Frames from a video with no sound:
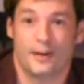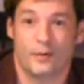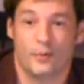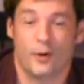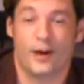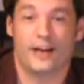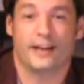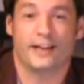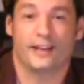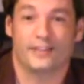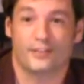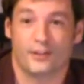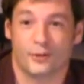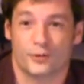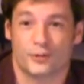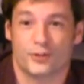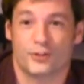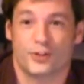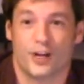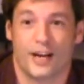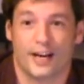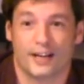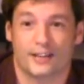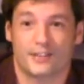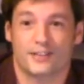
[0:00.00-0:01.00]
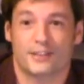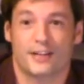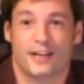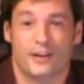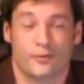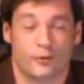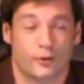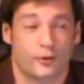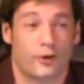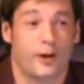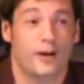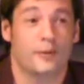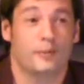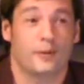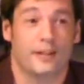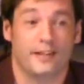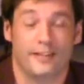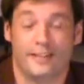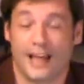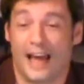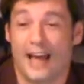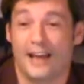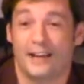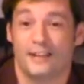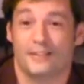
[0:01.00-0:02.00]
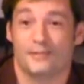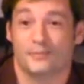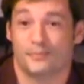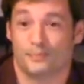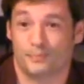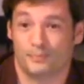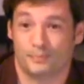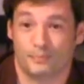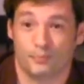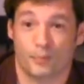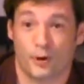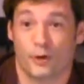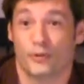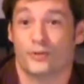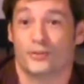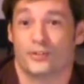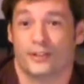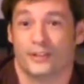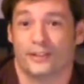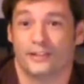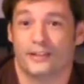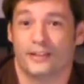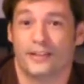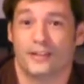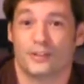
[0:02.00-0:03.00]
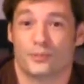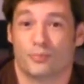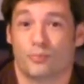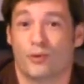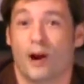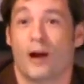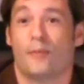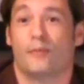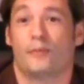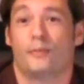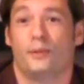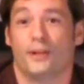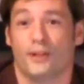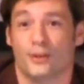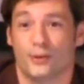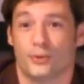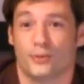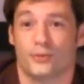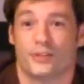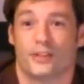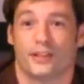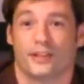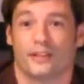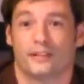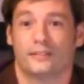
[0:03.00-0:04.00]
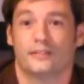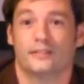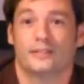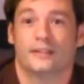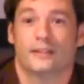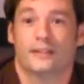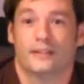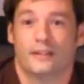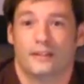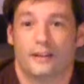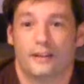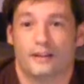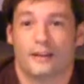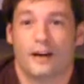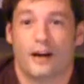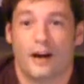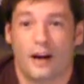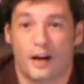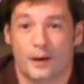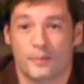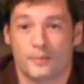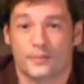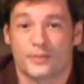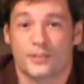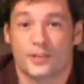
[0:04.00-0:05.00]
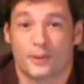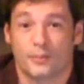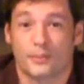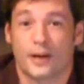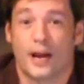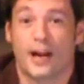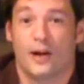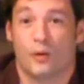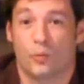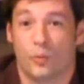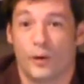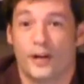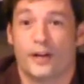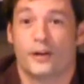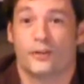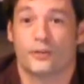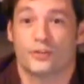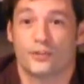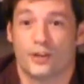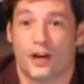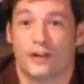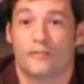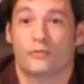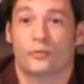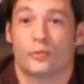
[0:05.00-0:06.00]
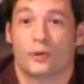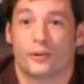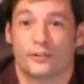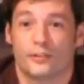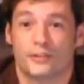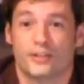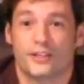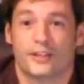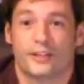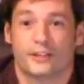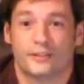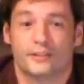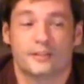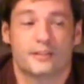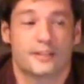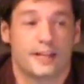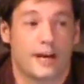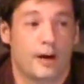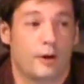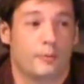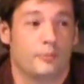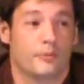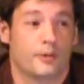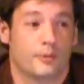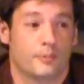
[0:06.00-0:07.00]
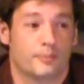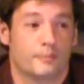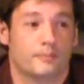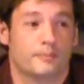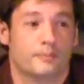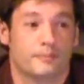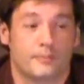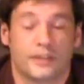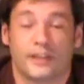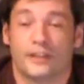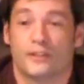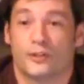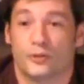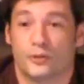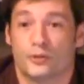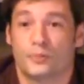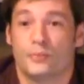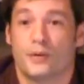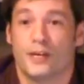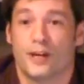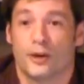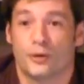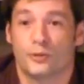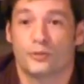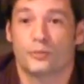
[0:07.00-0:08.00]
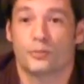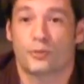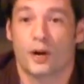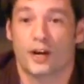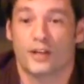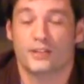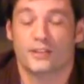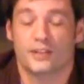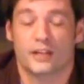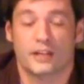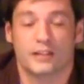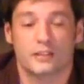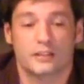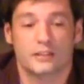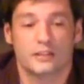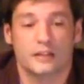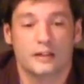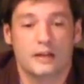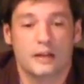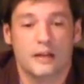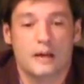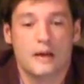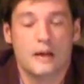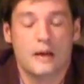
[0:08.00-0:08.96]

They want to get those checks, and regrettably, that person is probably using um, some kind of Windows software to, to help them get those POs processed.